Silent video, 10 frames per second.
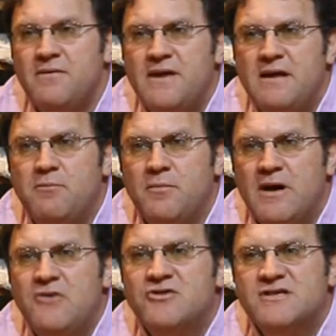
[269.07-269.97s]
the
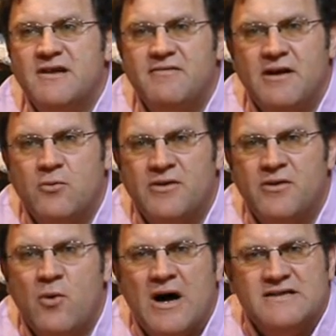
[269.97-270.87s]
interesting thing with
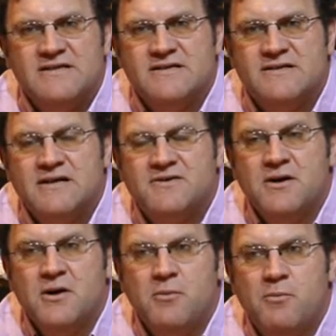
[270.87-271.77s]
the wines is that
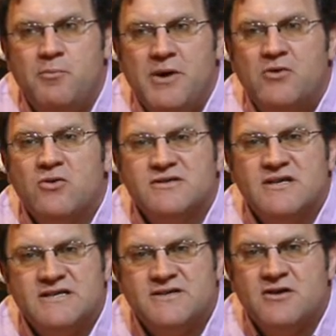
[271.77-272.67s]
because
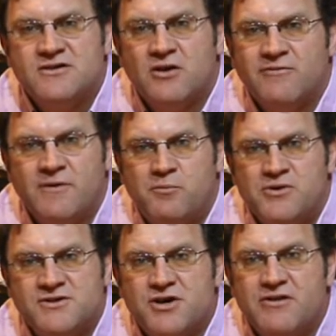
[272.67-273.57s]
there's no sulfur
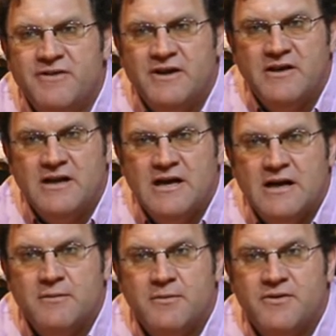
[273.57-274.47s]
preserving
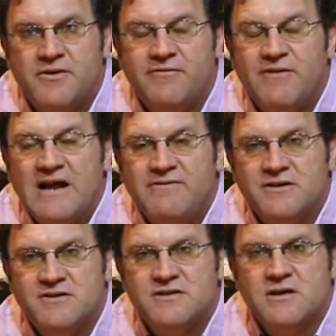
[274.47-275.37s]
the
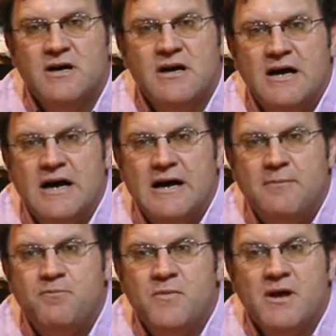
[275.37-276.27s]
flavors,
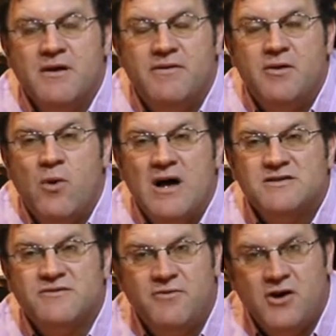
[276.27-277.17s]
the
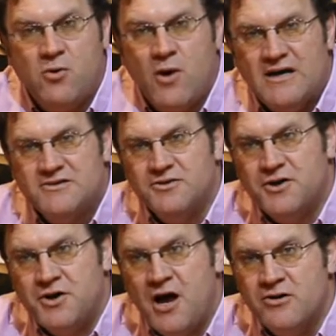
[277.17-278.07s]
wines are very quiet
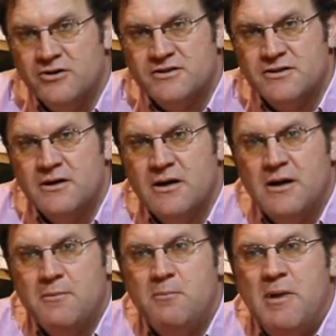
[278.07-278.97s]
on the nose,
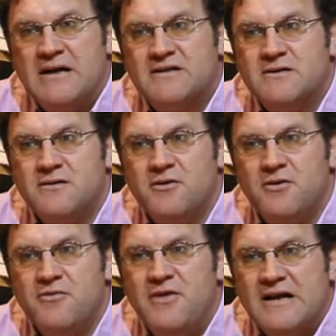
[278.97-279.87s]
but
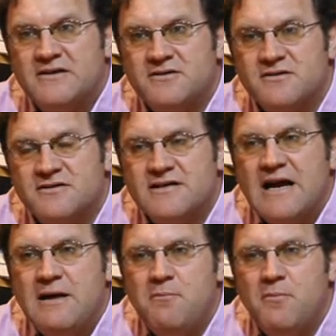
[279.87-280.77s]
that
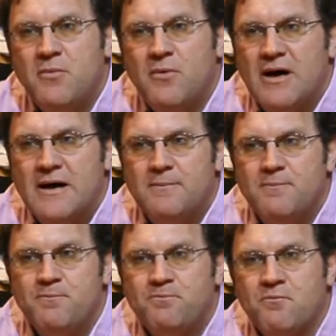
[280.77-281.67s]
same
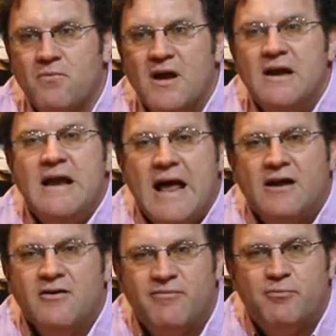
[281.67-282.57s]

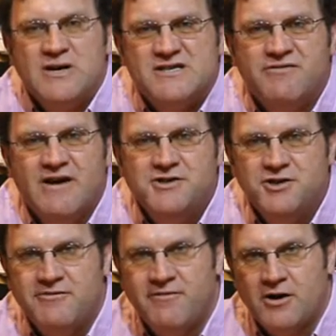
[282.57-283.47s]
lack of
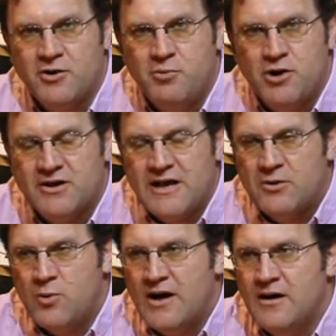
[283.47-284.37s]
preservation, if I can put it
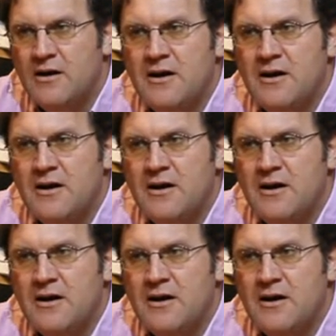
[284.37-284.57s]
that way,